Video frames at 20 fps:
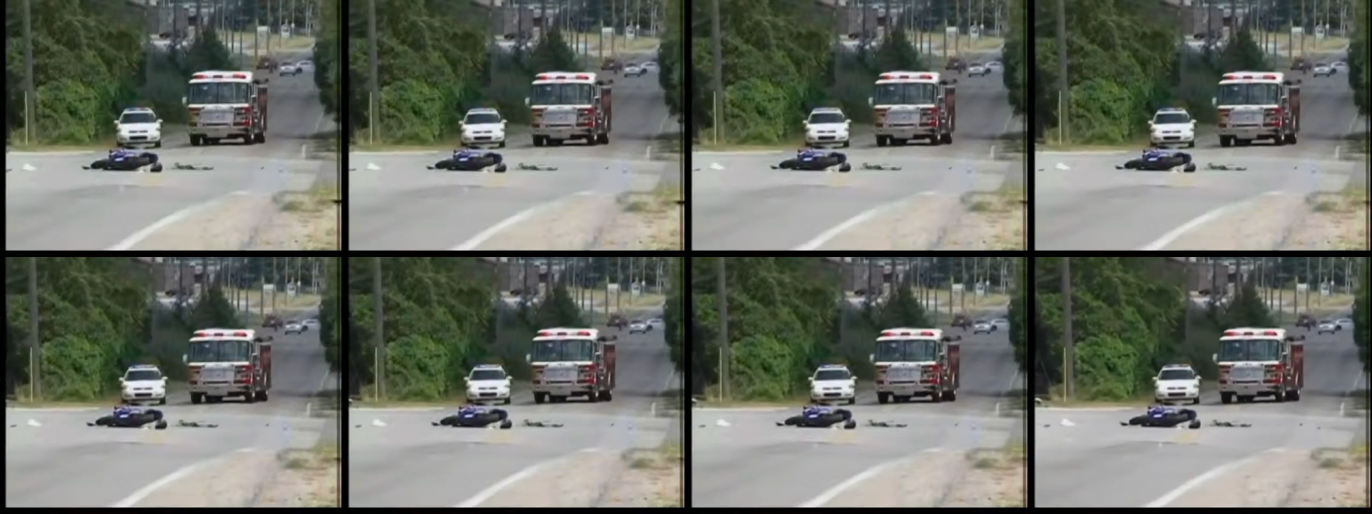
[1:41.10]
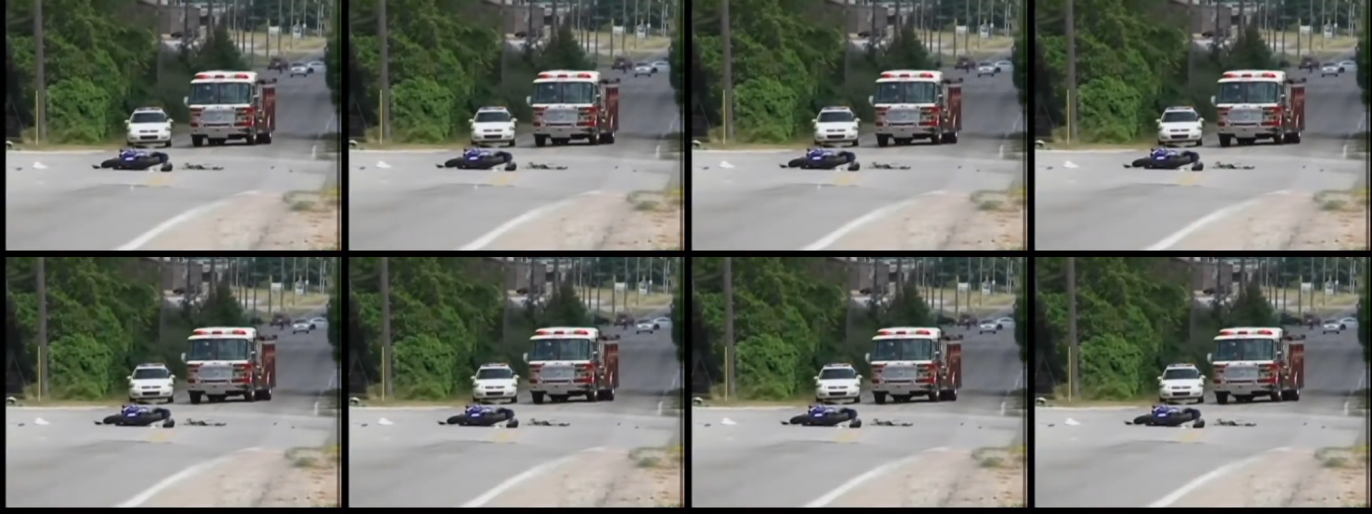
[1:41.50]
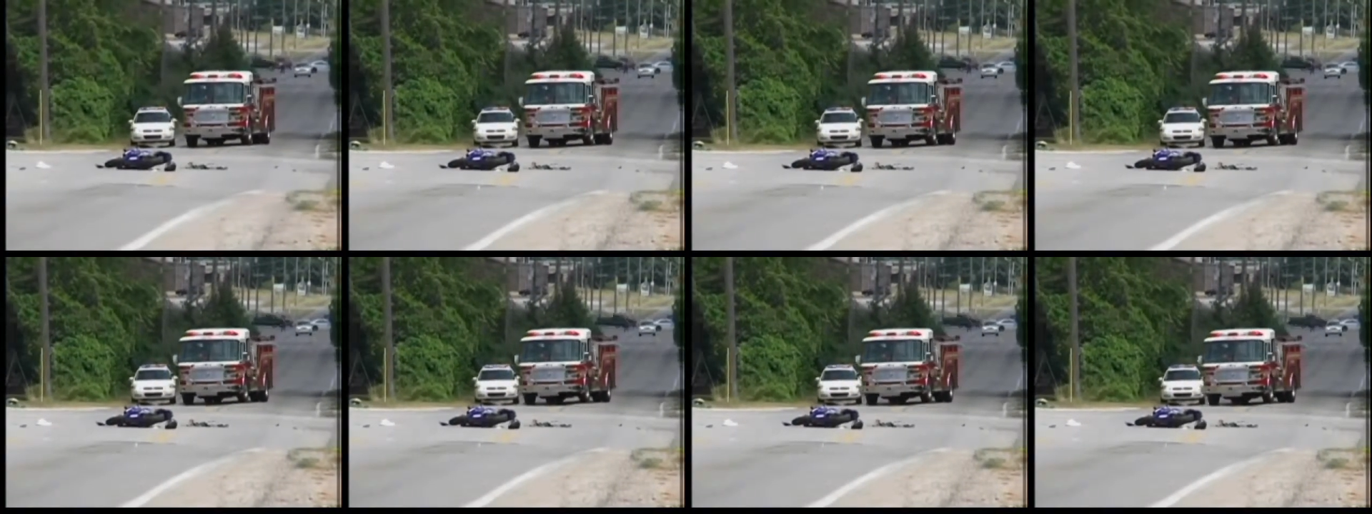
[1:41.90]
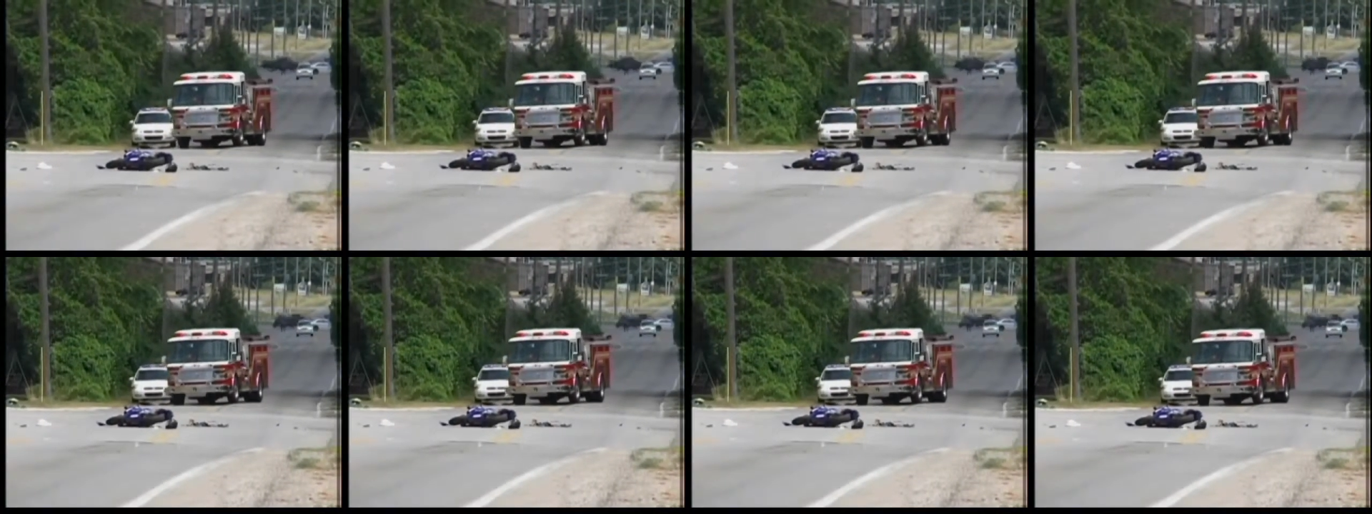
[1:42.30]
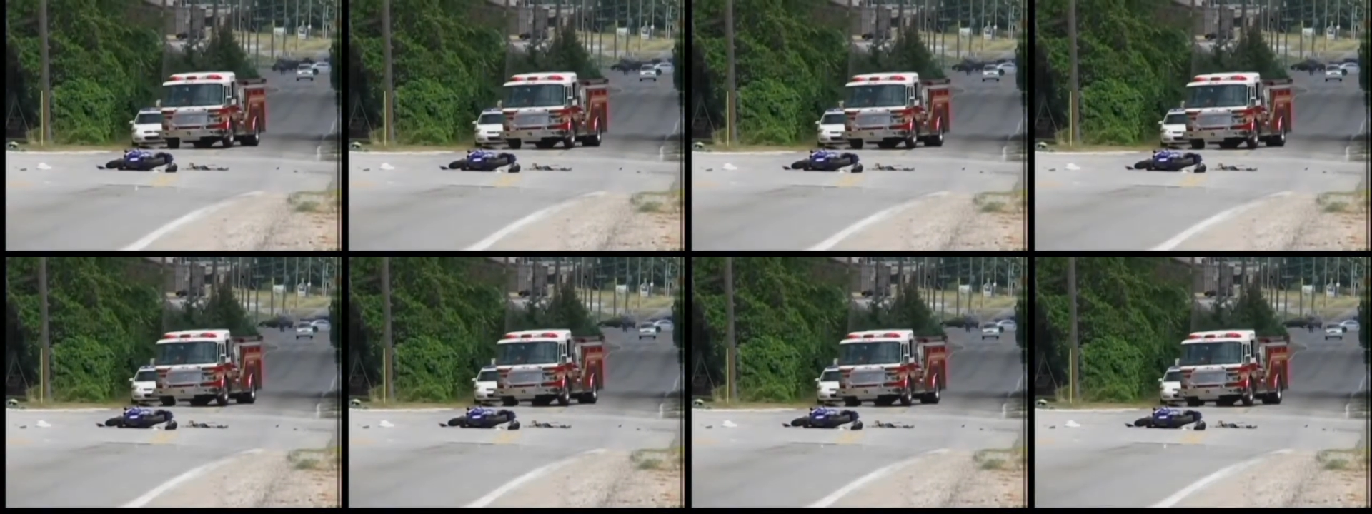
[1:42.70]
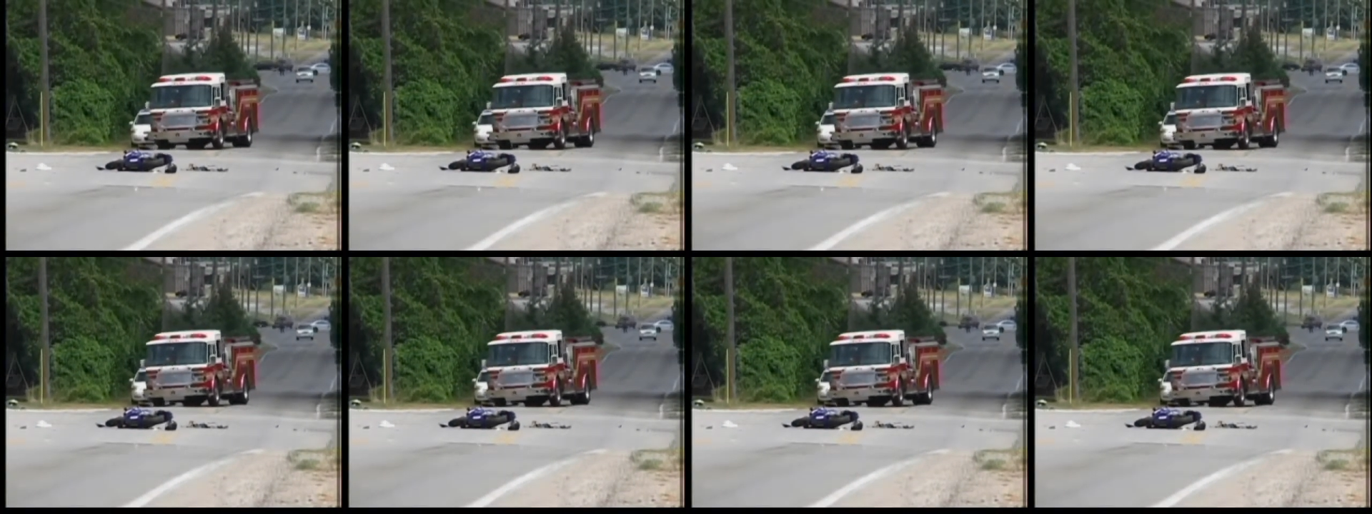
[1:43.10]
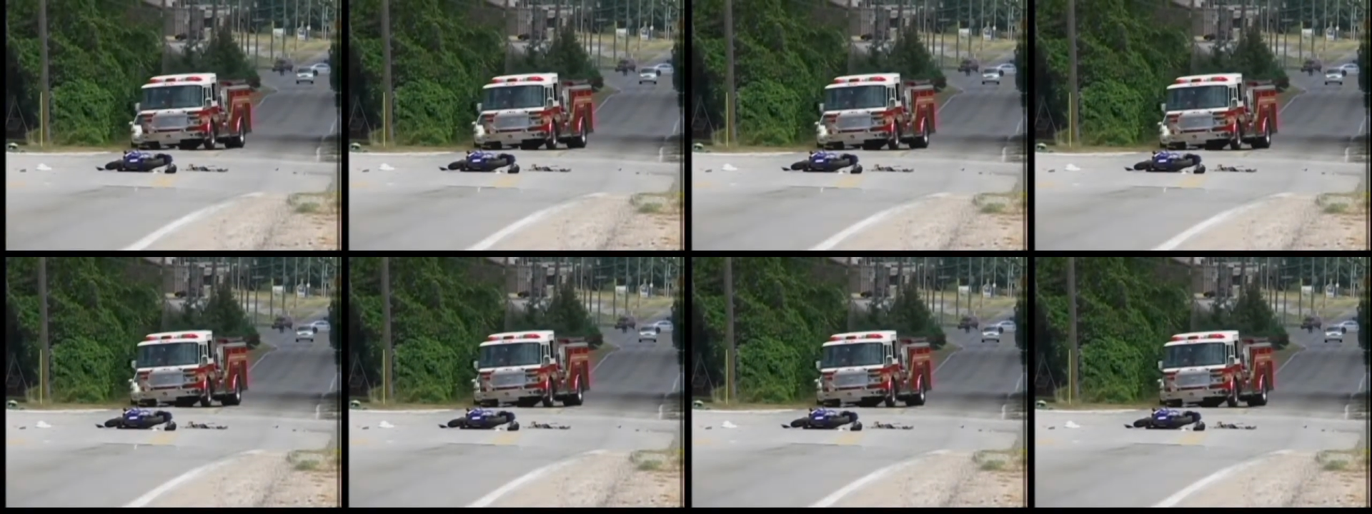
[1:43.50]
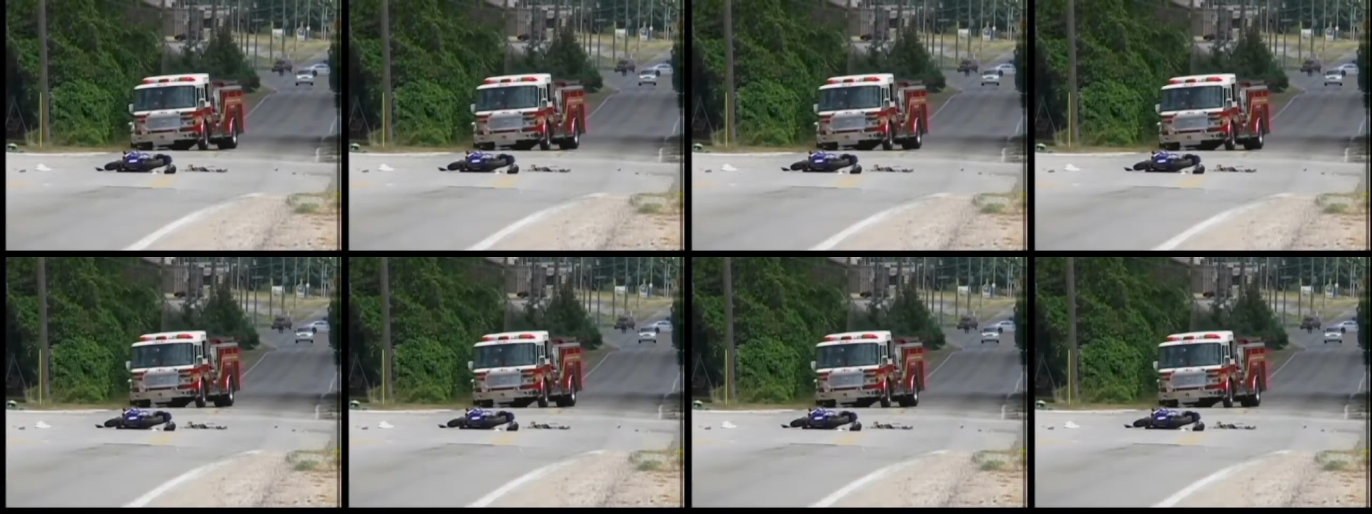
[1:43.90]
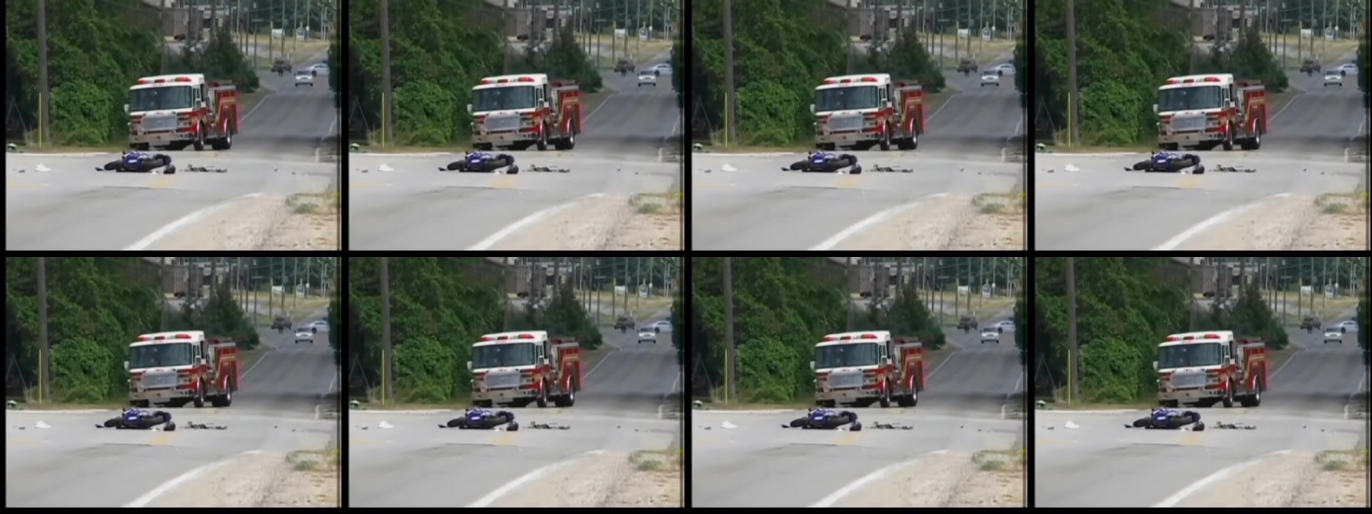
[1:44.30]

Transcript: Nobody's mouth can be seen.